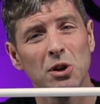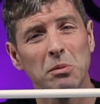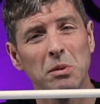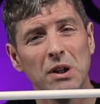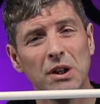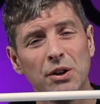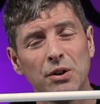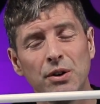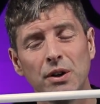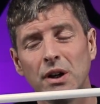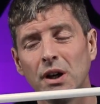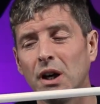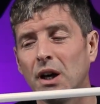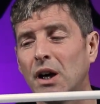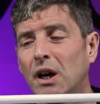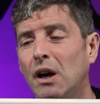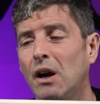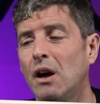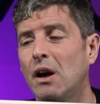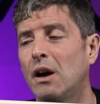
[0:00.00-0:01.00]
blue.
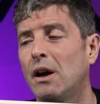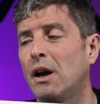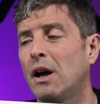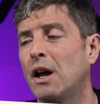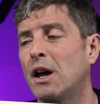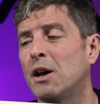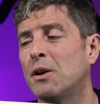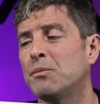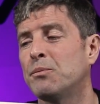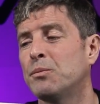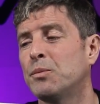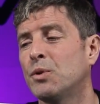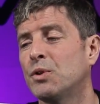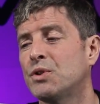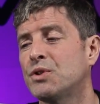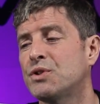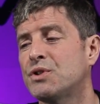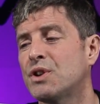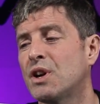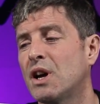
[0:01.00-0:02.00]

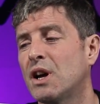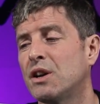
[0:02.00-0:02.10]
But